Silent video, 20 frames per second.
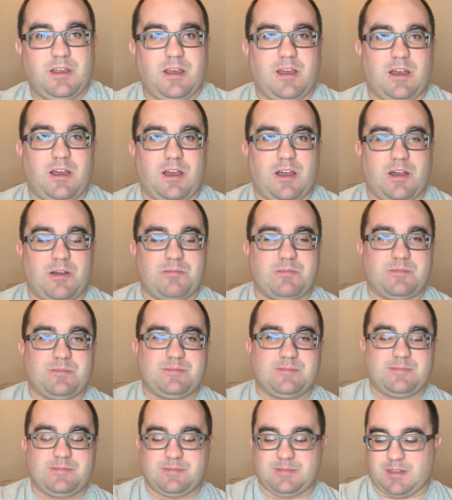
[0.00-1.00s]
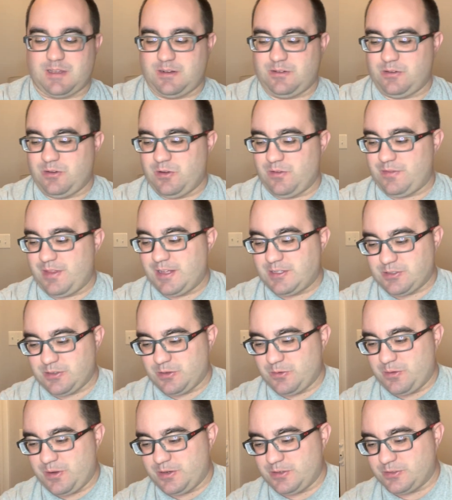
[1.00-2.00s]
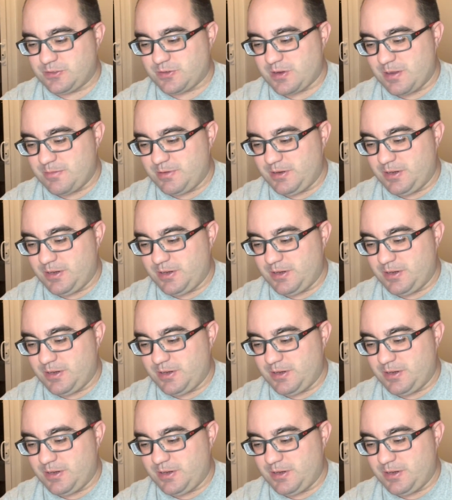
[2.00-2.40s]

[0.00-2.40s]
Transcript: I don't know if that's a good way to describe it